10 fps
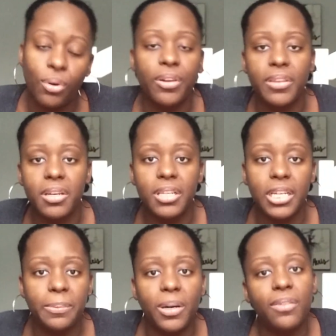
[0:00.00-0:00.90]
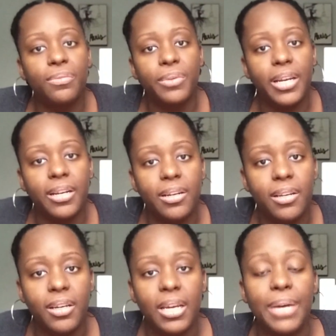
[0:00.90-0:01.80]
or the clip of
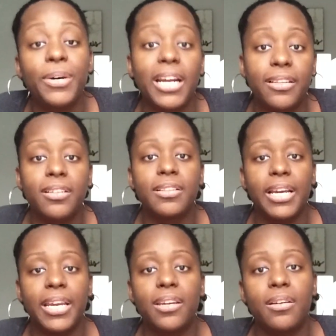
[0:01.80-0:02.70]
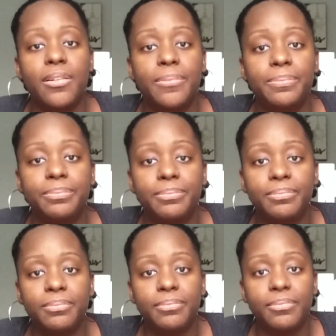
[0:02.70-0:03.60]
what I look like
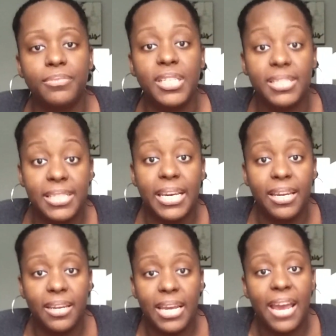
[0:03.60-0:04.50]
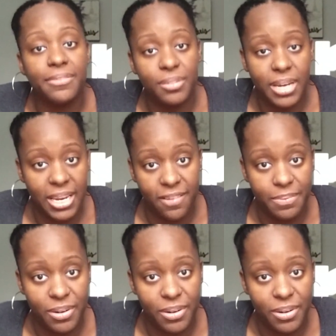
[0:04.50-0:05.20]
the day after I gave